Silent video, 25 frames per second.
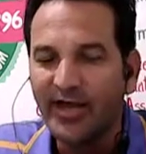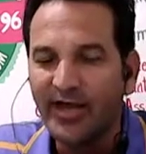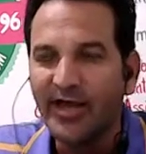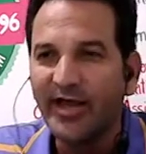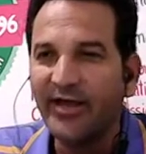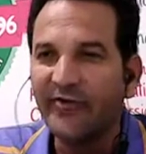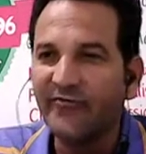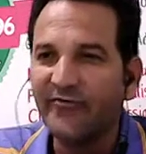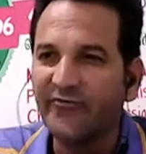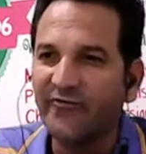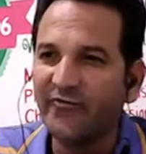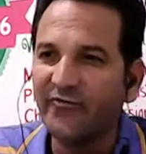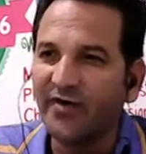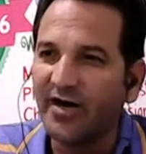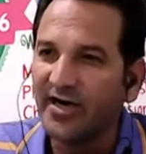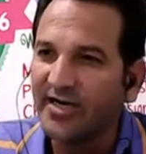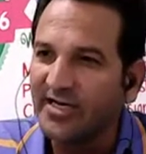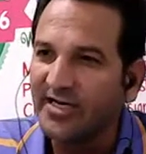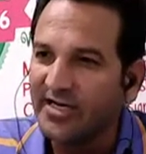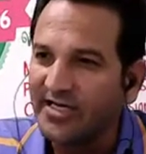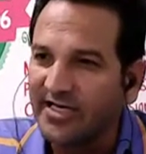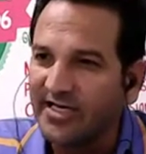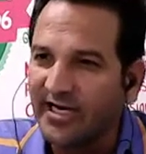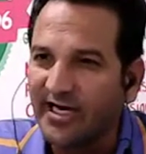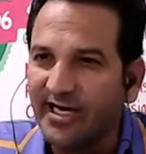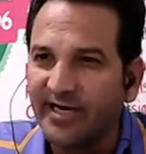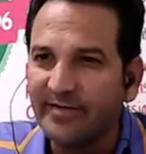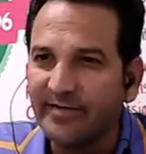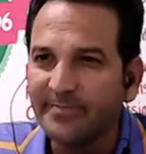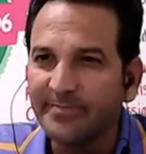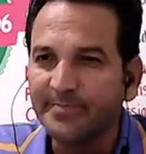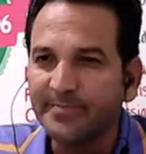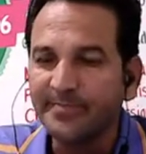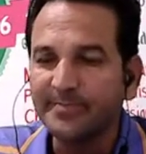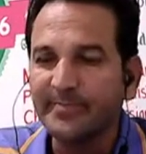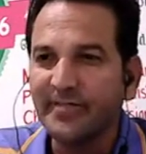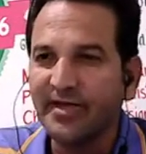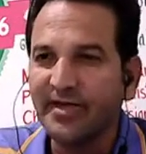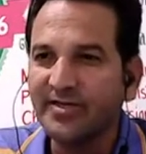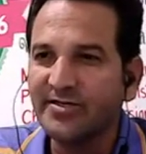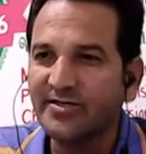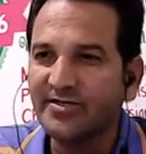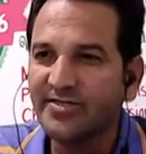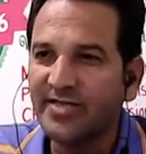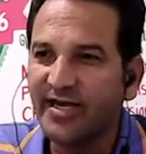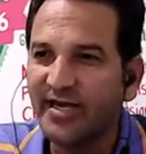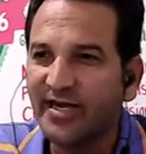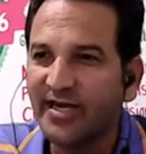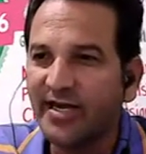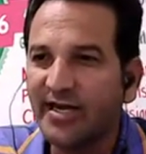If one term is
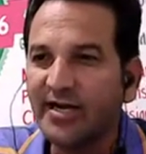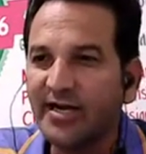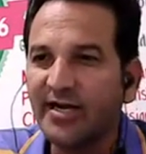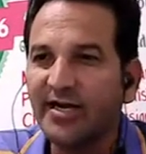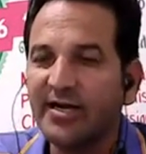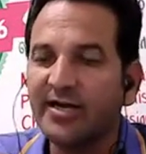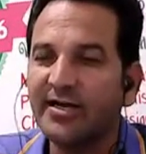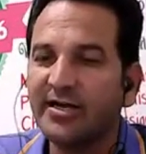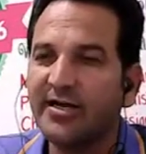there,